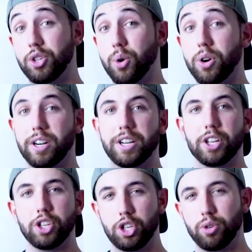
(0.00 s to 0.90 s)
your
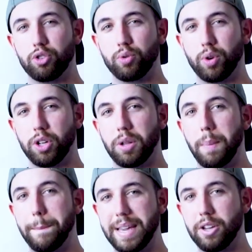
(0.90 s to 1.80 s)
usual
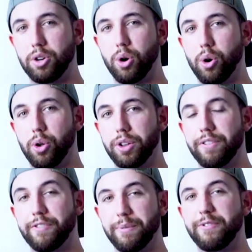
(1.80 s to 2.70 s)
big
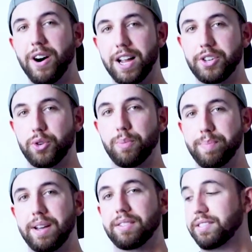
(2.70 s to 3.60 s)
gold from Fandu
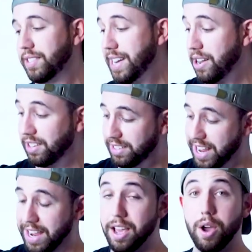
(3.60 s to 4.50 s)
Belts. And now this
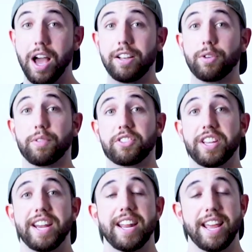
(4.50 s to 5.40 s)
thing, as we were
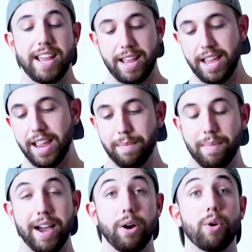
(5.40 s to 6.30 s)
seeing in
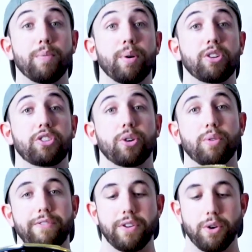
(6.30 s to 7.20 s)
my own personal
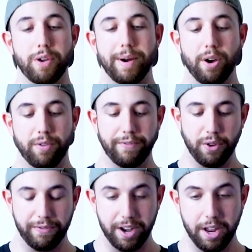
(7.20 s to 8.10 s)
review, in my own
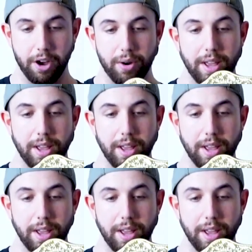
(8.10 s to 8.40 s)
review video,